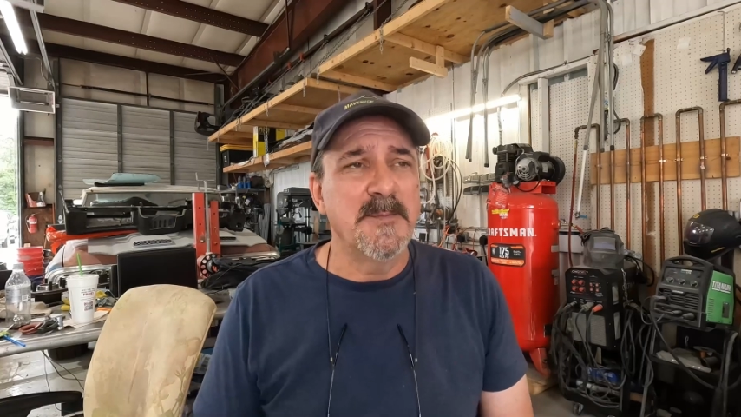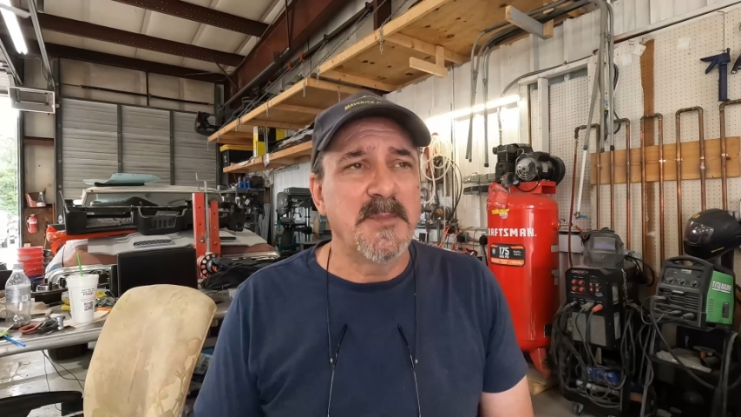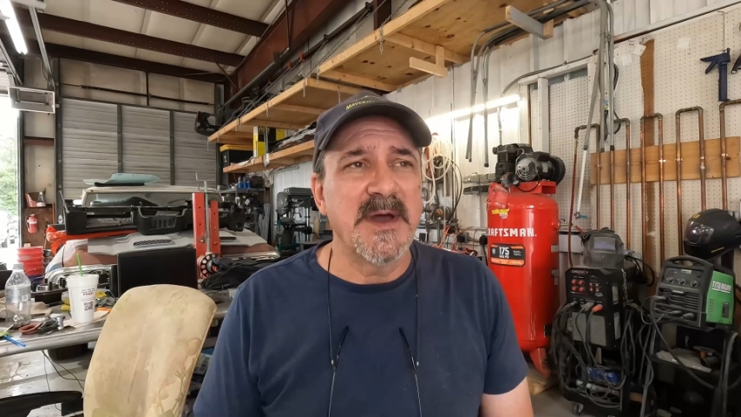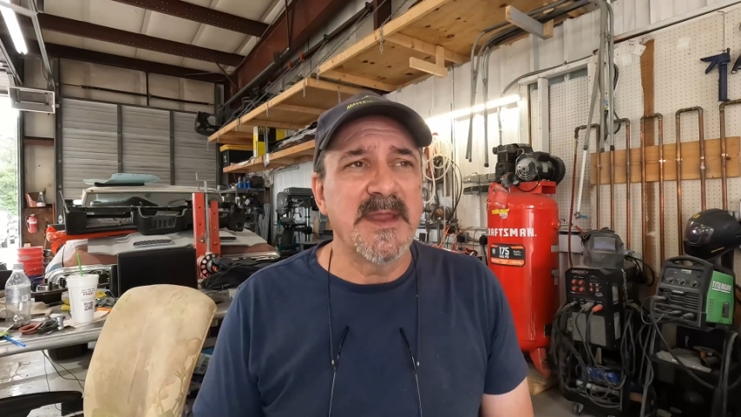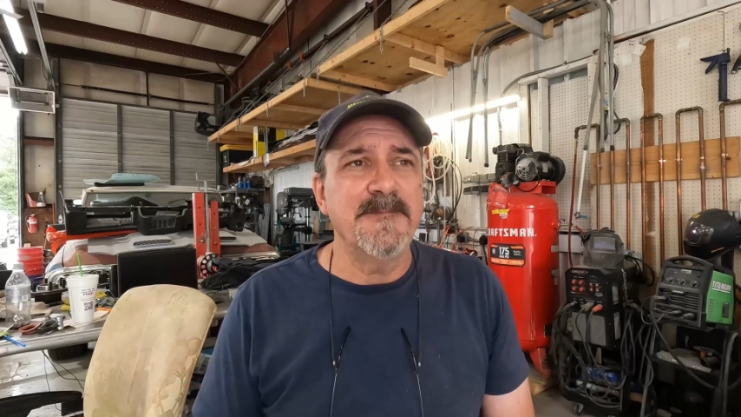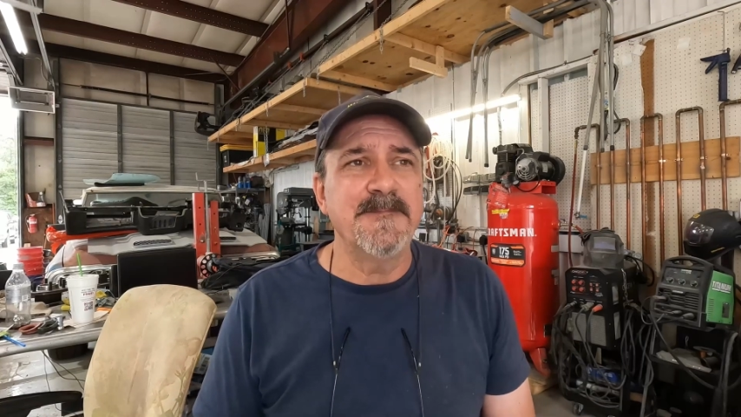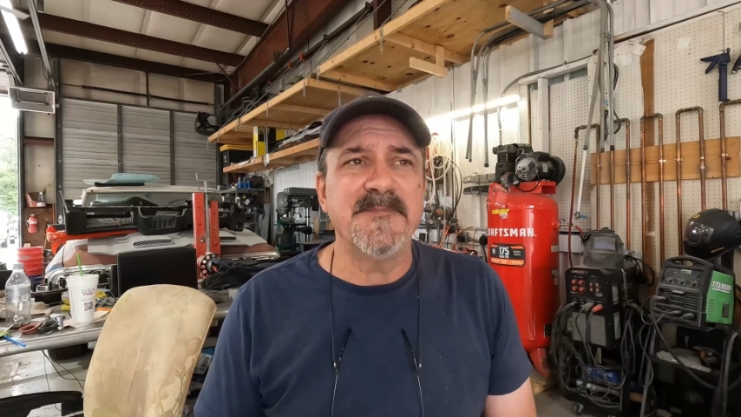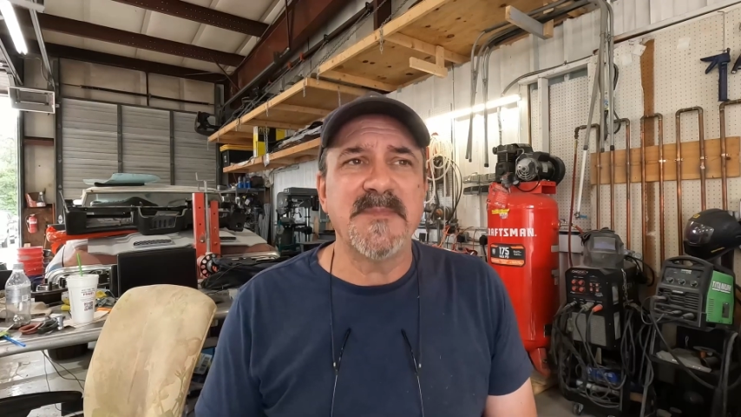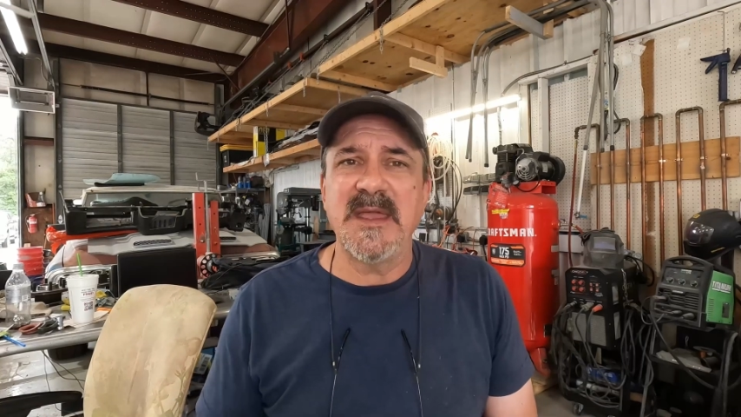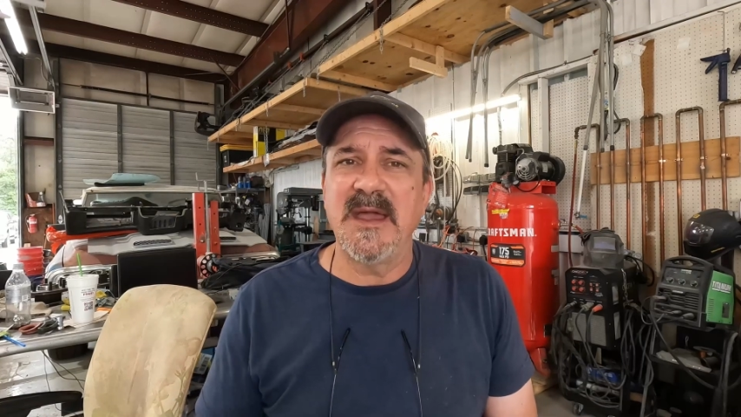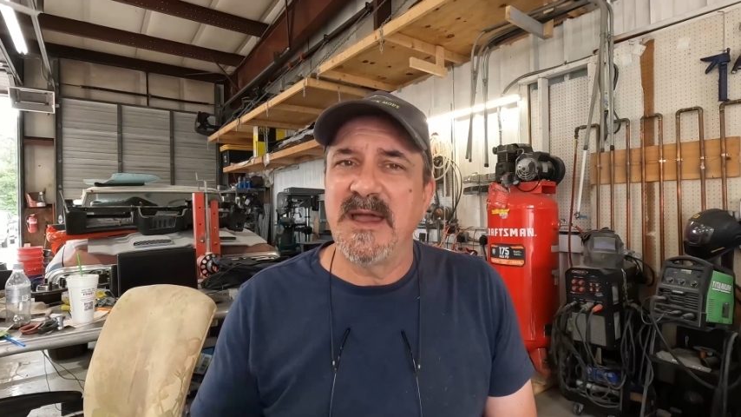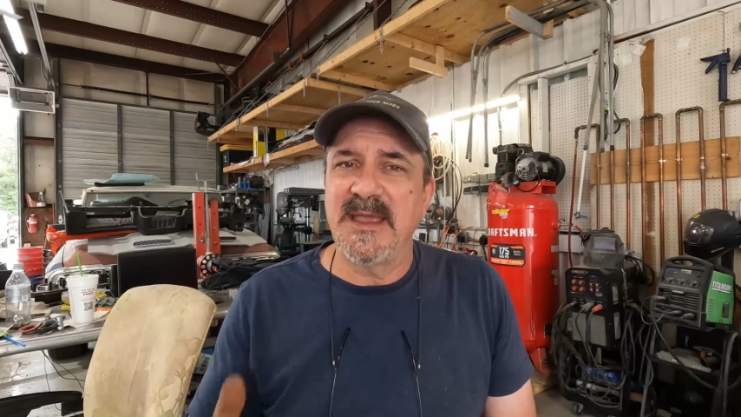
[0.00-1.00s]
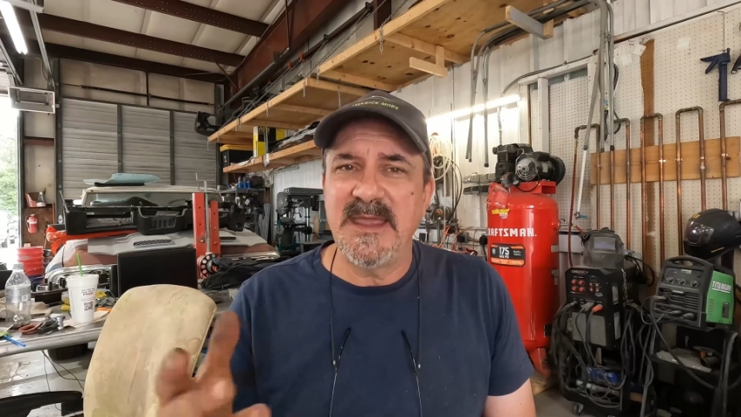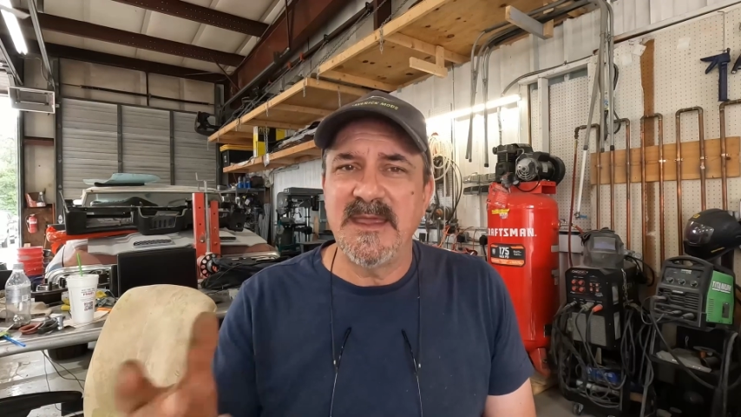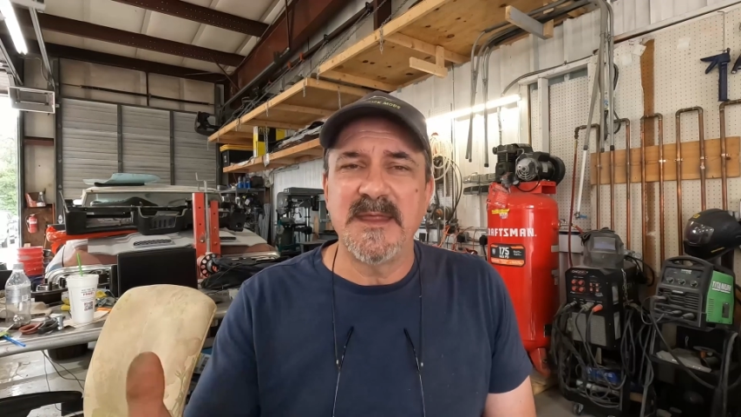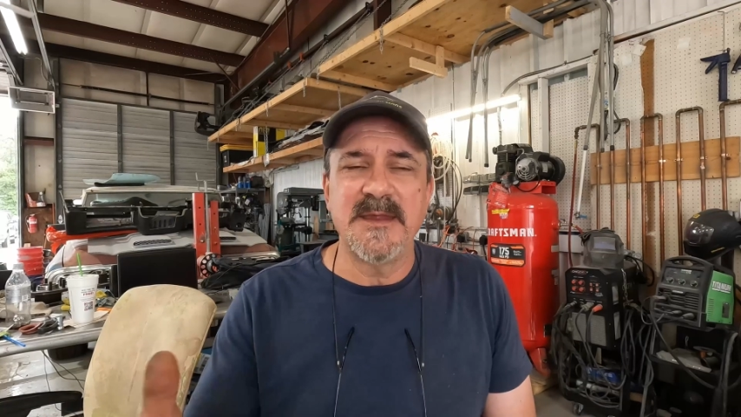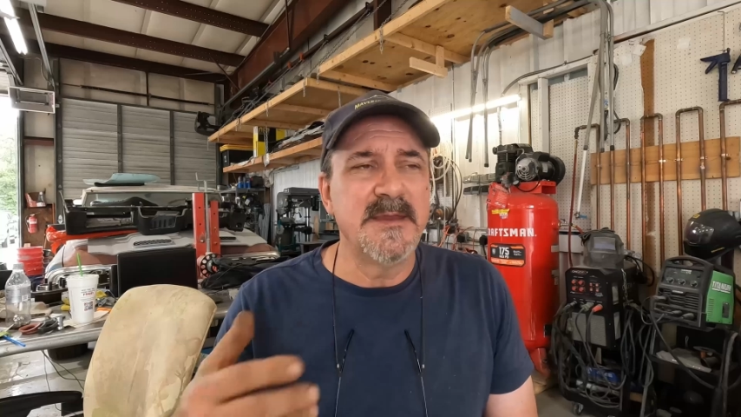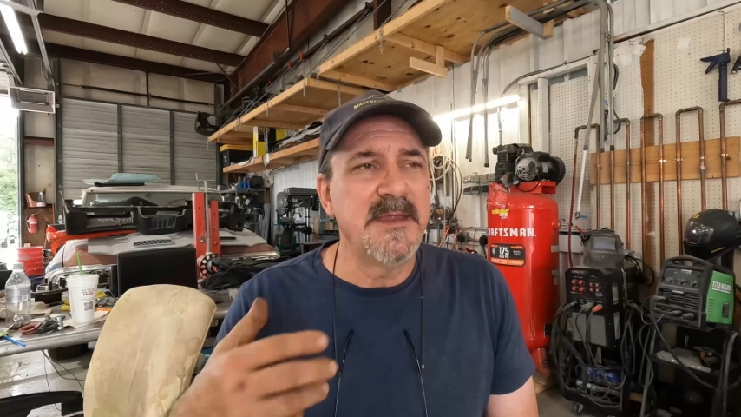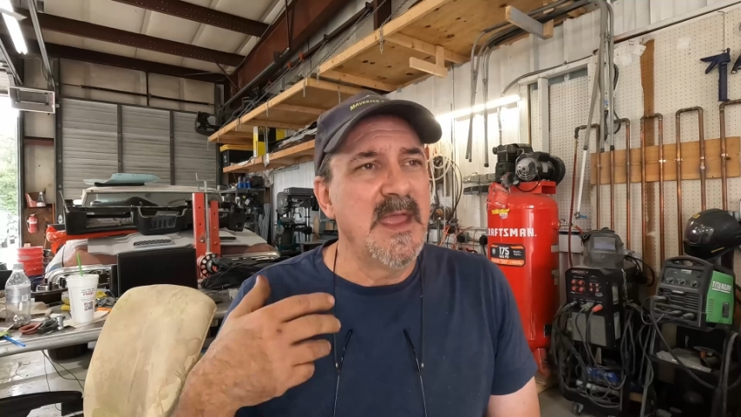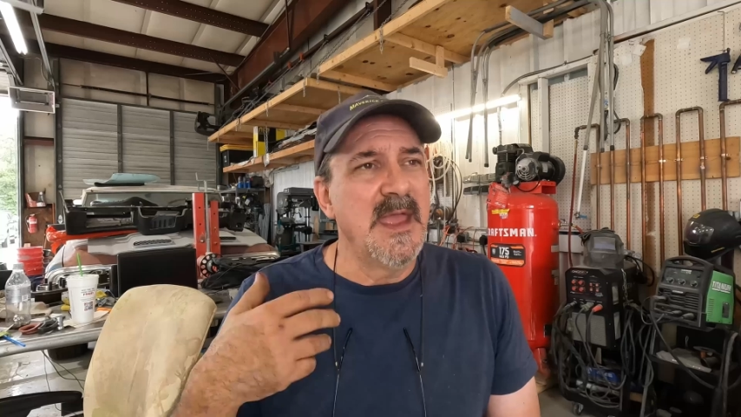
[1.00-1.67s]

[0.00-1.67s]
But again,